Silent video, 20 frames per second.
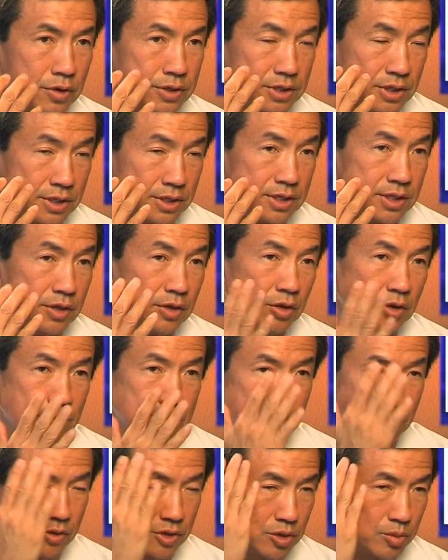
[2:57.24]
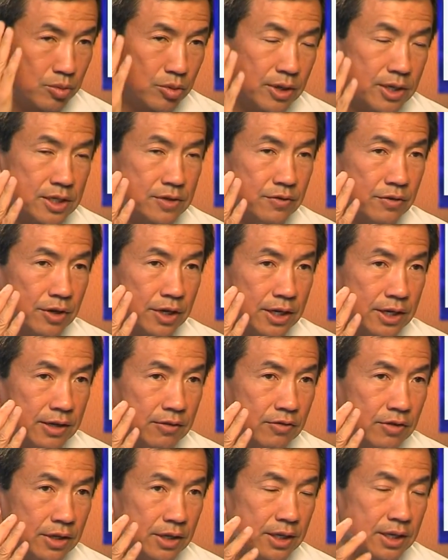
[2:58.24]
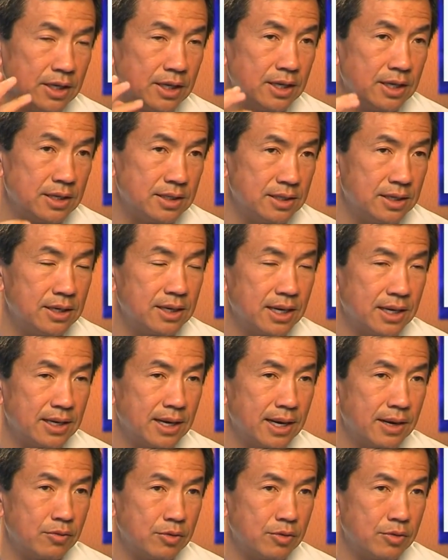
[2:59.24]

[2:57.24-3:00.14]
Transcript: is a serum, so it spreads very evenly. DNA night